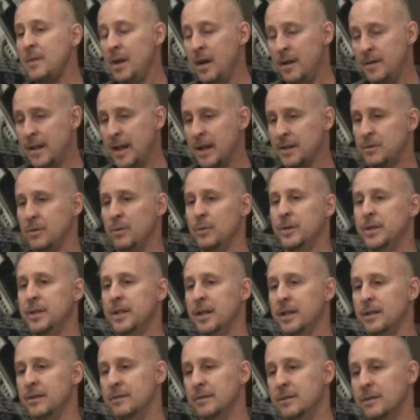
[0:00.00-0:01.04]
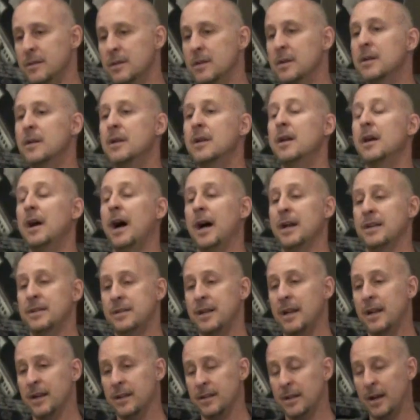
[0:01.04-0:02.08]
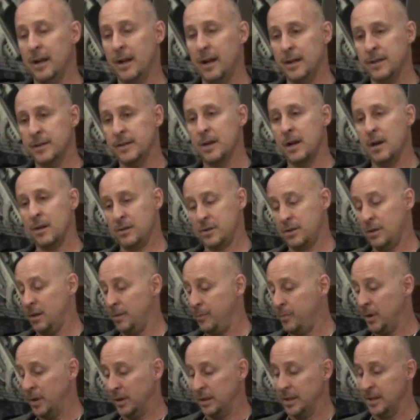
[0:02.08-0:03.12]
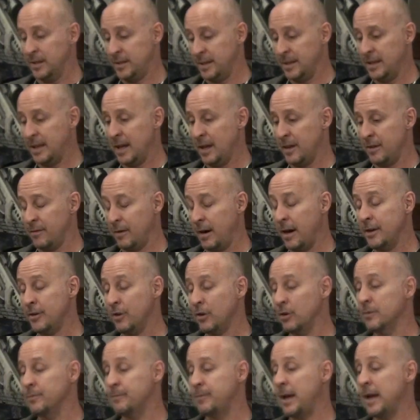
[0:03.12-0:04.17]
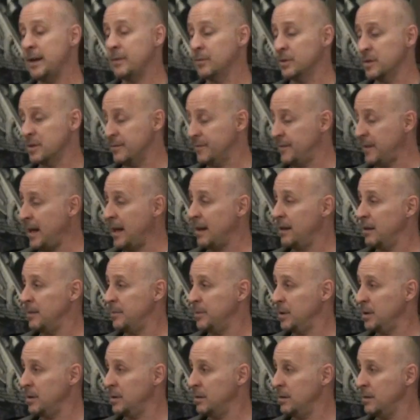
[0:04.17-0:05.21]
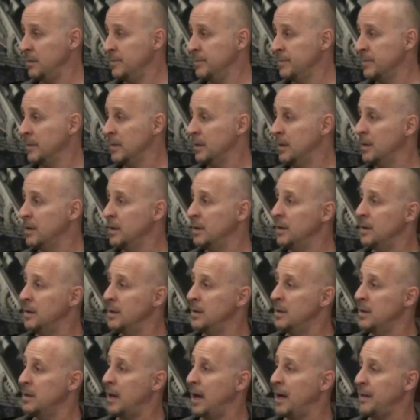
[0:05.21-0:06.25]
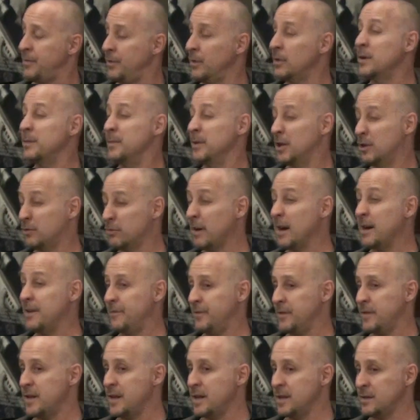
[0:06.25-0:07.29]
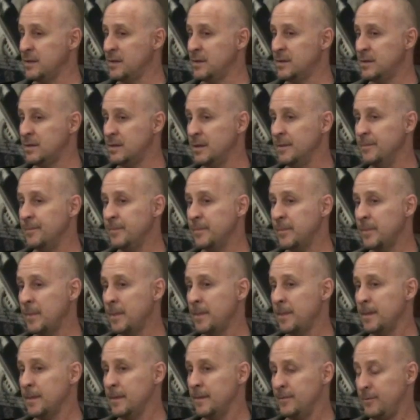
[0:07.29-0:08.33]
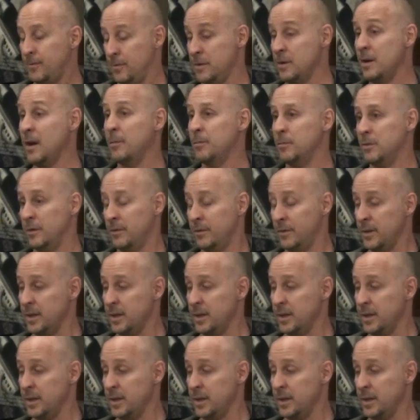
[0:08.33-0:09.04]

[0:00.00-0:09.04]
And that's what we did. I sent it, so to put a list together, I had heard Ben was available. I thought he'd be great for this for a number of